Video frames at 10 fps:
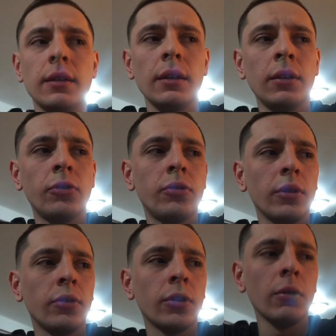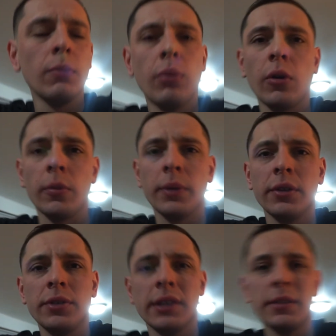is so important,
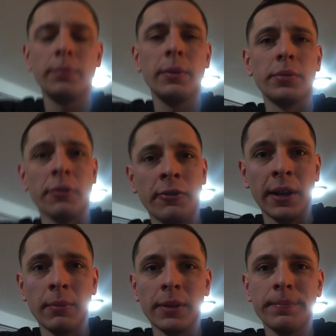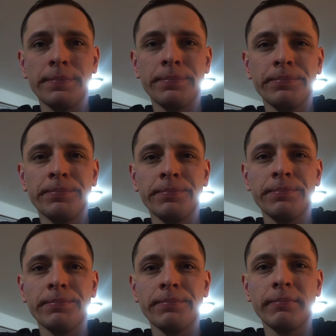because you get to be with your family.
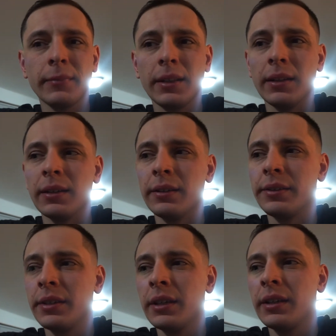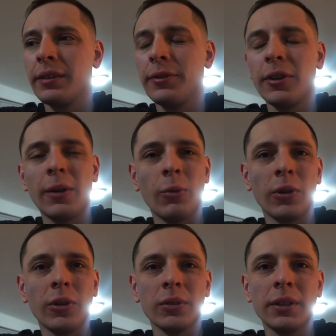And if you're at work all